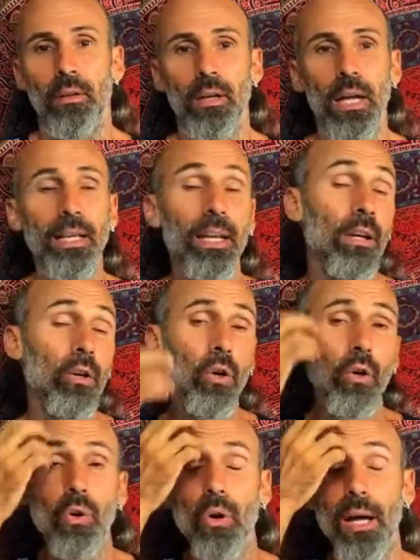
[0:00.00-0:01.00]
I can
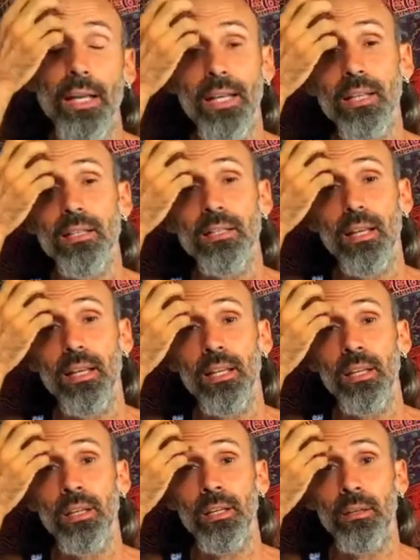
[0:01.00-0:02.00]
go, I can stay
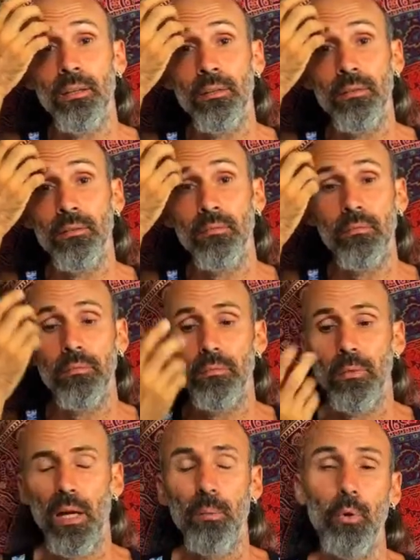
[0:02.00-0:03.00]
here,
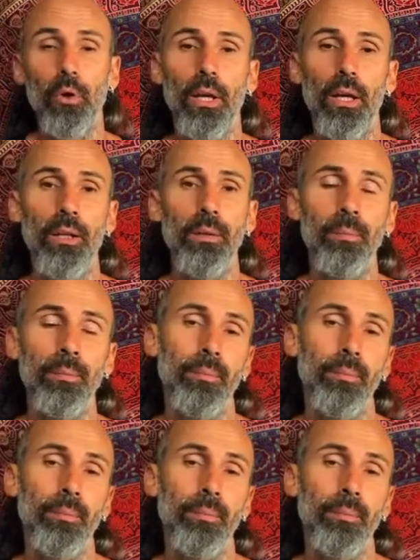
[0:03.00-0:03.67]
I'm okay.